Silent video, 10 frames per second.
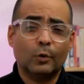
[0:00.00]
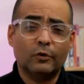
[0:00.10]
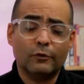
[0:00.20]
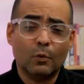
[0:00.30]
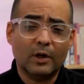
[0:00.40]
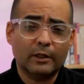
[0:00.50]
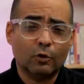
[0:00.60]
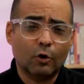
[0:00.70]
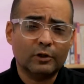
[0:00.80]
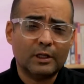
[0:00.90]
if you wanted to
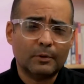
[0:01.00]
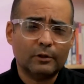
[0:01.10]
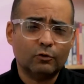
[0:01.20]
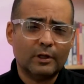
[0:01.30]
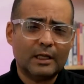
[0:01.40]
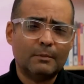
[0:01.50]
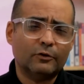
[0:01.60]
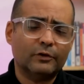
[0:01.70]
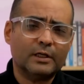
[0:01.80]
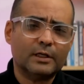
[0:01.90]
go deeper into the email
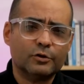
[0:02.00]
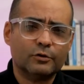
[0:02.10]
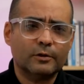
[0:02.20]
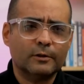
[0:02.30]
signature